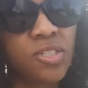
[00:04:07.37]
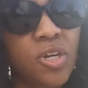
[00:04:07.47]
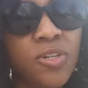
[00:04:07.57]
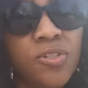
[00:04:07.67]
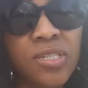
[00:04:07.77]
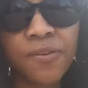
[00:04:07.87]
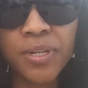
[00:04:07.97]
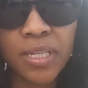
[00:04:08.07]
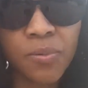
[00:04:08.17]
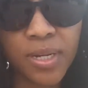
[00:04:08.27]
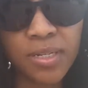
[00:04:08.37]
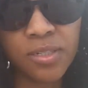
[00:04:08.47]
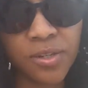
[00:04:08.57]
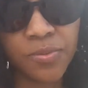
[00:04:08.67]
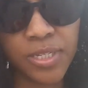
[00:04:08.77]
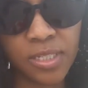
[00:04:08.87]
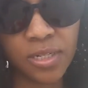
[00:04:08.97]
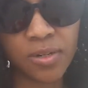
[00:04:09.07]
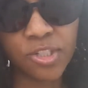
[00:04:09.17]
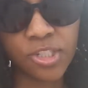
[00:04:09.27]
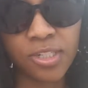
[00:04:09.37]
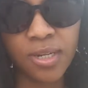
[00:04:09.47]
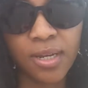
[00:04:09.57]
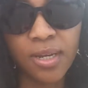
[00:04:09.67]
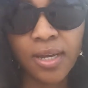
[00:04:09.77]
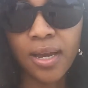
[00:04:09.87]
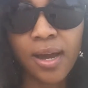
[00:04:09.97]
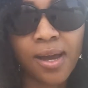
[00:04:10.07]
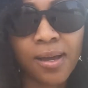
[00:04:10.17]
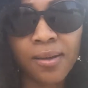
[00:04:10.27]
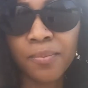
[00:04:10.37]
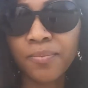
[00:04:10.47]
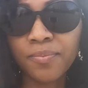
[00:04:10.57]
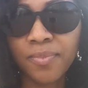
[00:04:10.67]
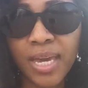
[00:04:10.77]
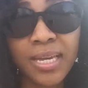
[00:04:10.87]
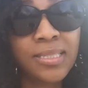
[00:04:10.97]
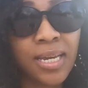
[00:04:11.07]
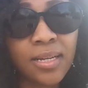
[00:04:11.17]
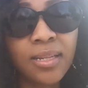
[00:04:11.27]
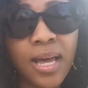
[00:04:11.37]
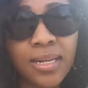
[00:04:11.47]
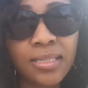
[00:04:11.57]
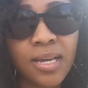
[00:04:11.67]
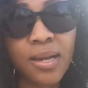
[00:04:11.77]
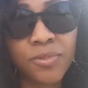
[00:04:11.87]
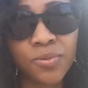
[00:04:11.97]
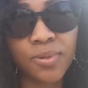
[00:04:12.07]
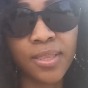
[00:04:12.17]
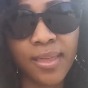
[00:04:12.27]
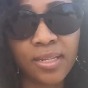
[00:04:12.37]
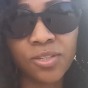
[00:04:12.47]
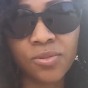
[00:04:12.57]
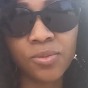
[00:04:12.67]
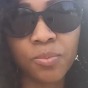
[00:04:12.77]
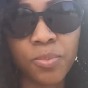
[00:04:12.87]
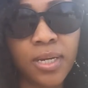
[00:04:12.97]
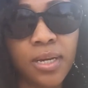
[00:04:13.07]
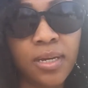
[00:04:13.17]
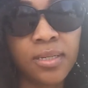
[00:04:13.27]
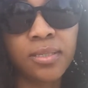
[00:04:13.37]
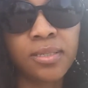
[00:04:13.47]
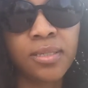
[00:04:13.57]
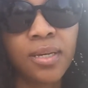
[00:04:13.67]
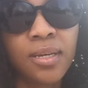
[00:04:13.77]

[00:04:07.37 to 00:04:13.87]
So you definitely want to do your research, and take a lot of time doing that too, because